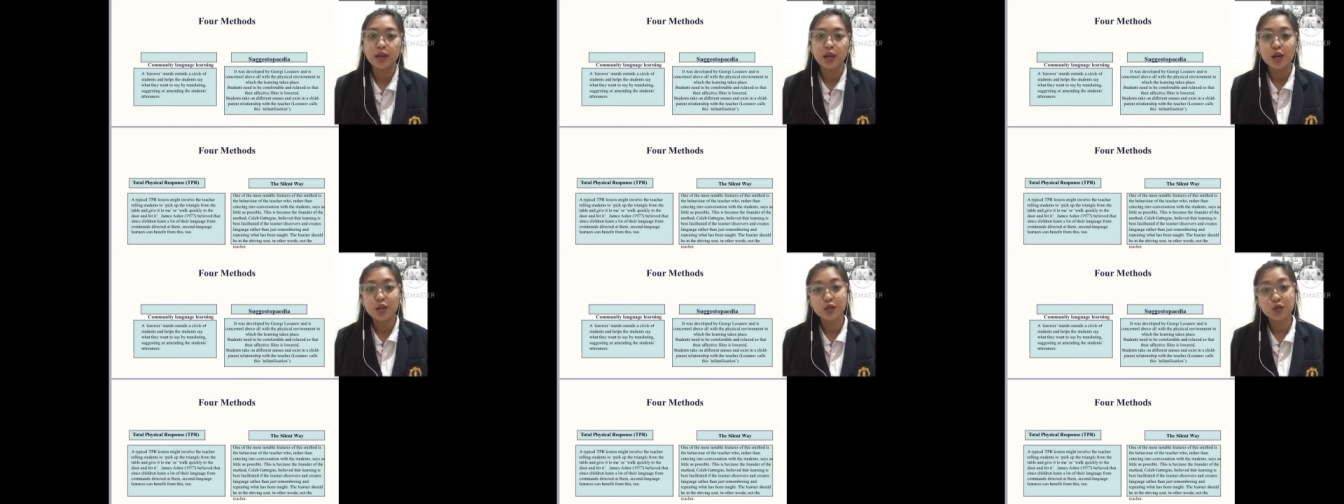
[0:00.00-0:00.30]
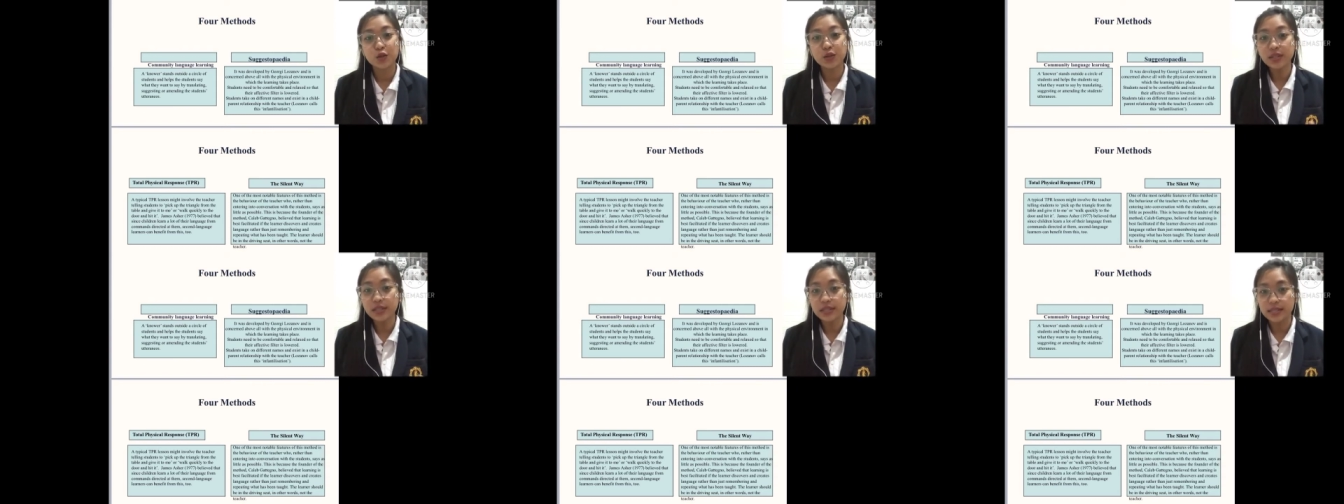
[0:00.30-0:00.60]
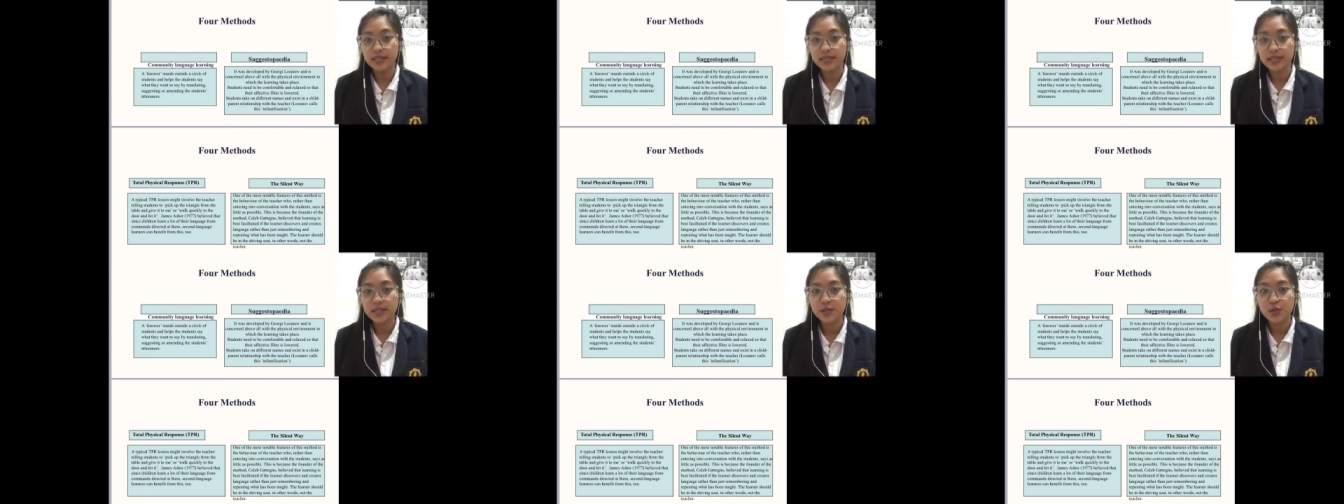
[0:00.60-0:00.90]

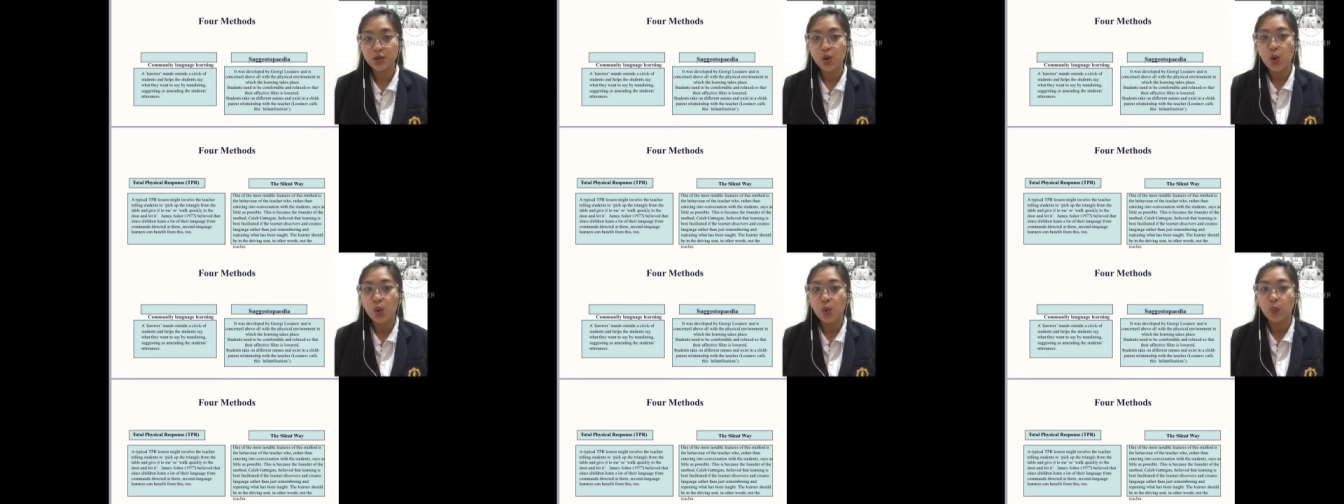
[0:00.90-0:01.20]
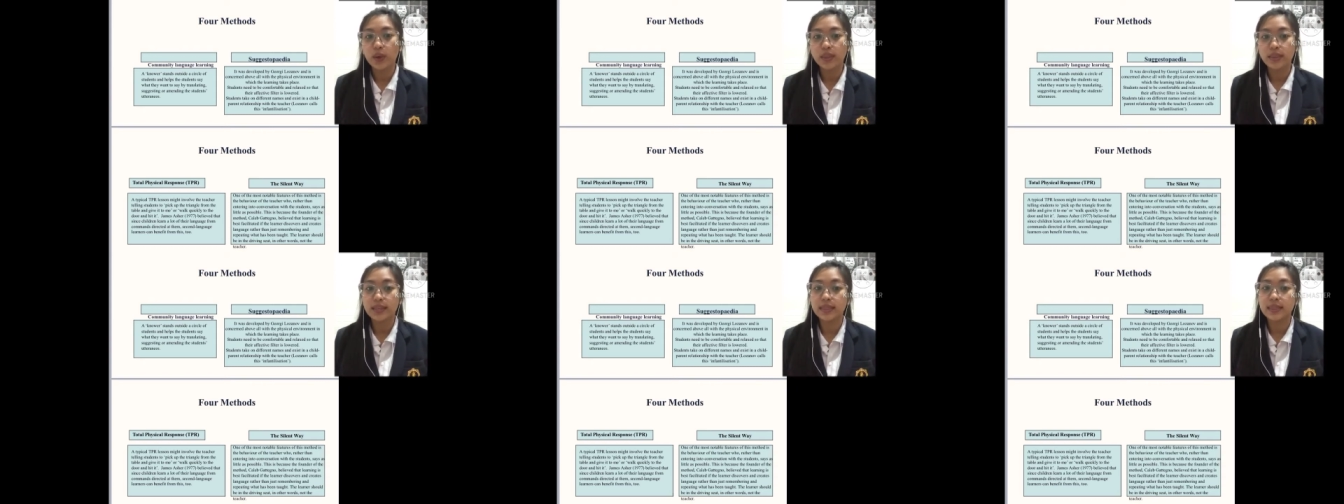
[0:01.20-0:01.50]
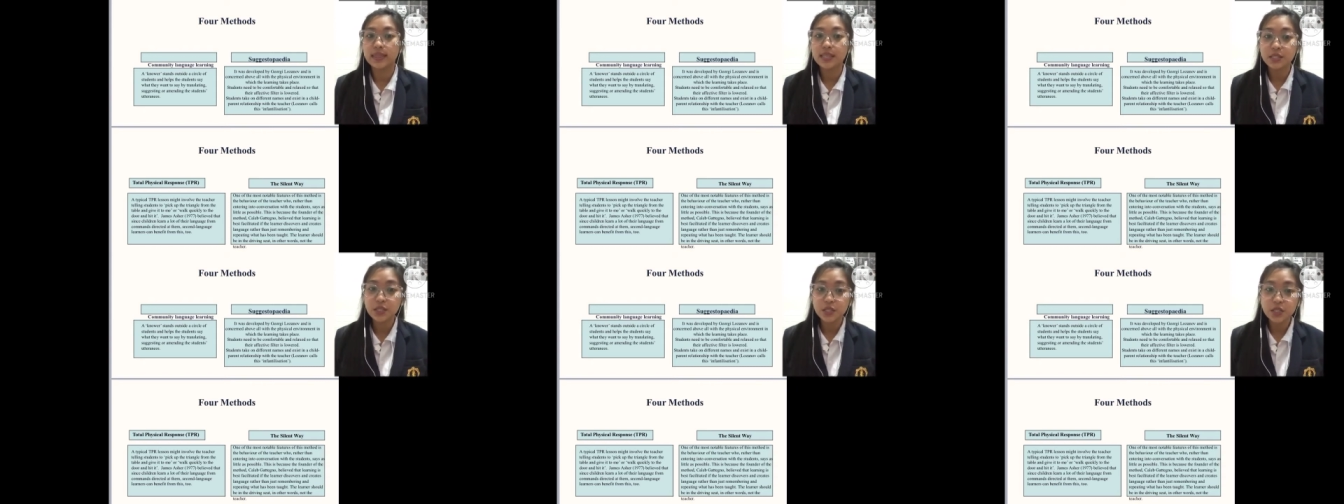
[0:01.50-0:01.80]
Students, with the
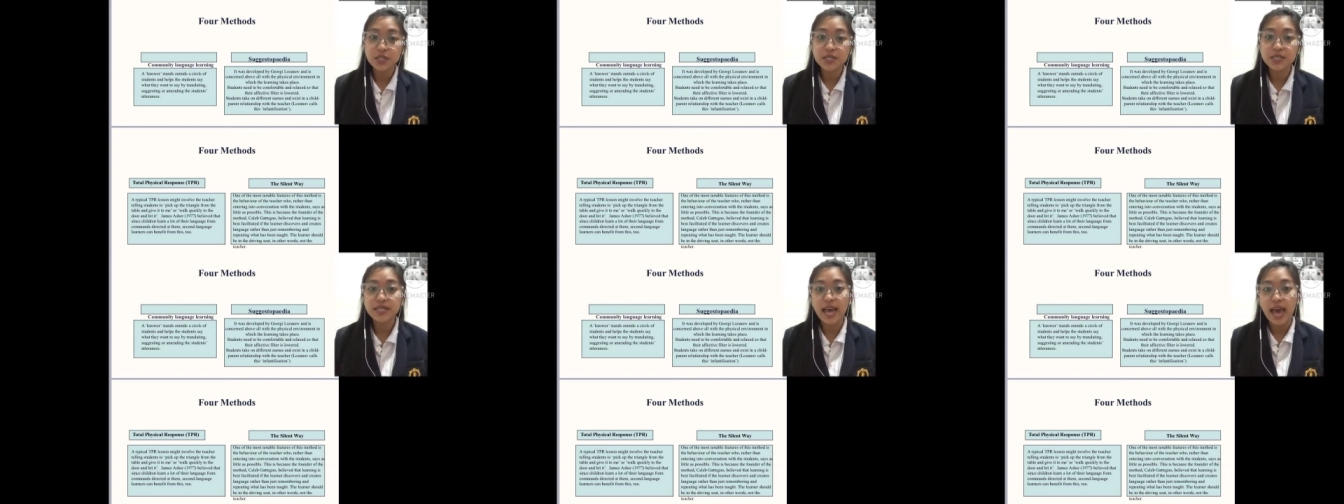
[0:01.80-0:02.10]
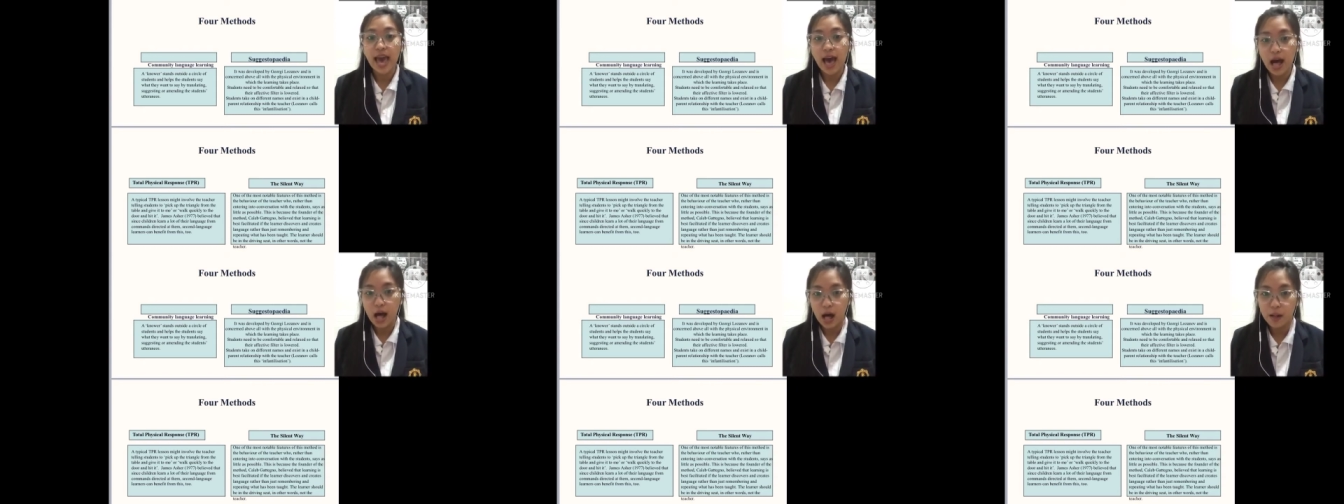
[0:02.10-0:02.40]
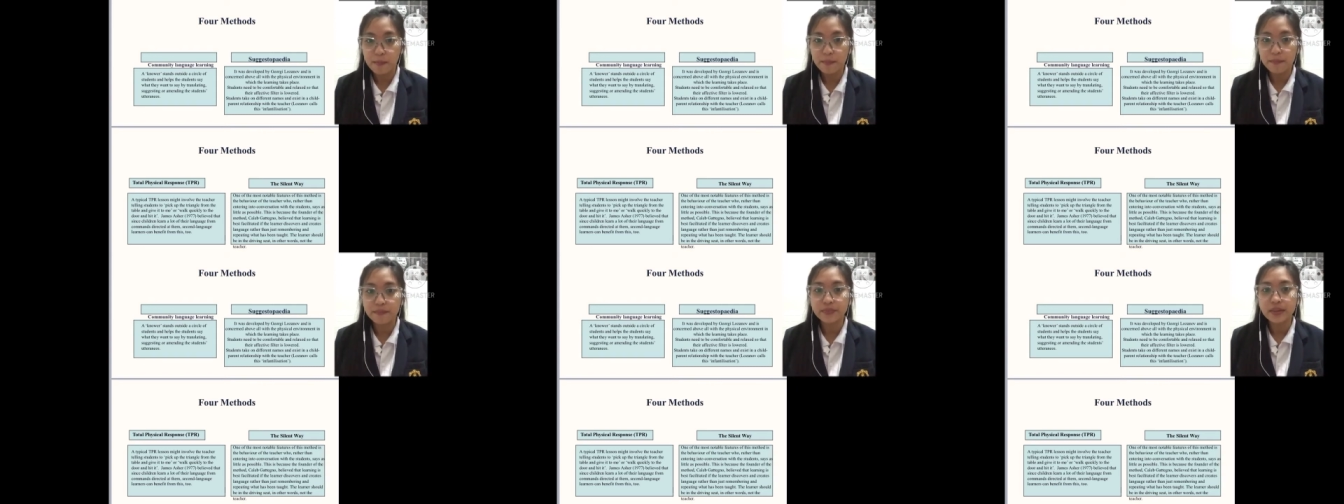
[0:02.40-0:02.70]
teacher's
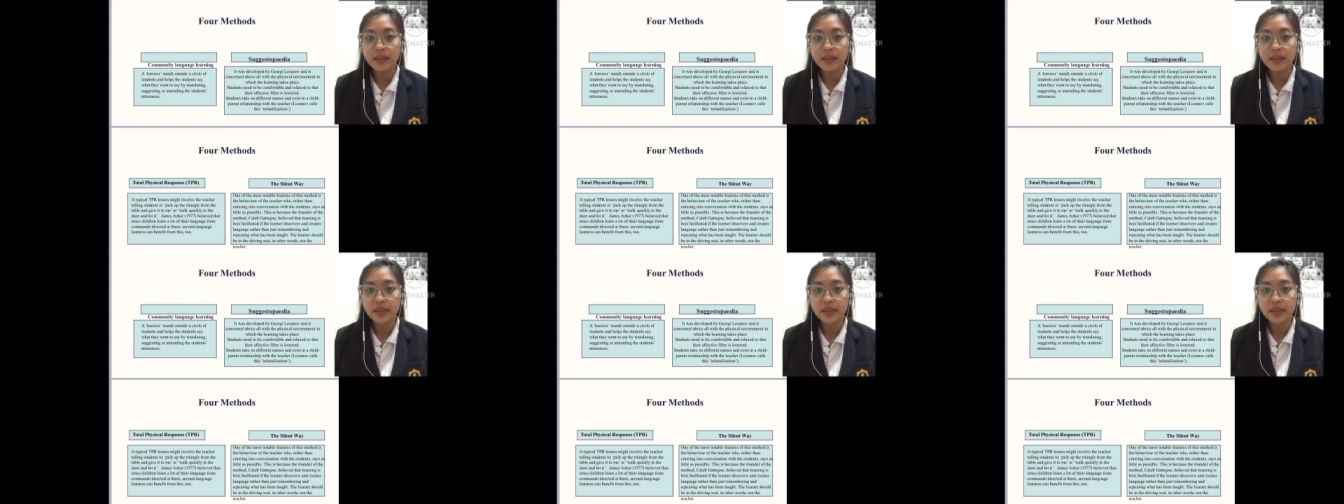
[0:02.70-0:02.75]
help,